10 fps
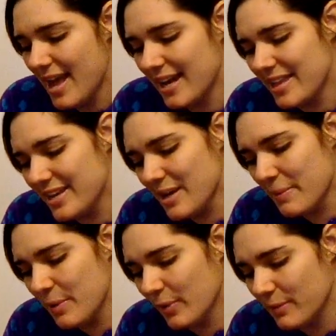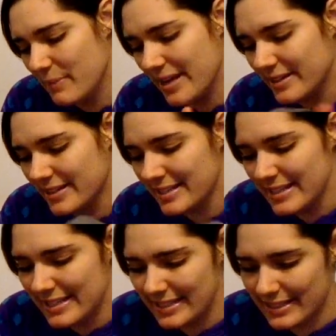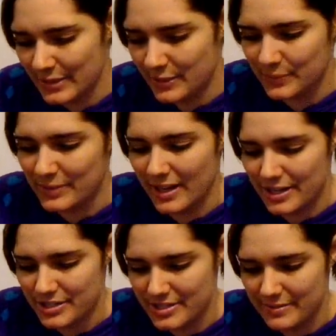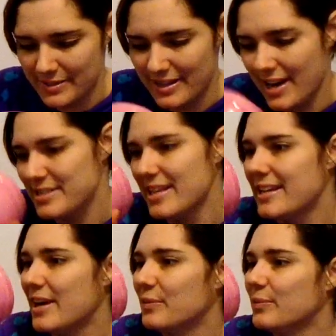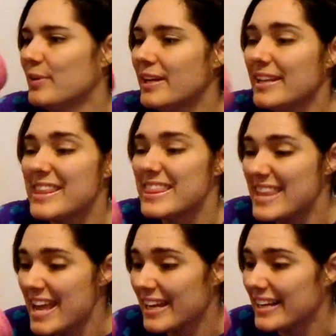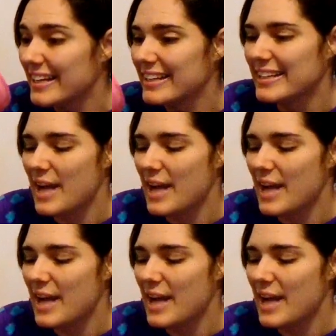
I think it might work better. Oh gosh, that got really thick.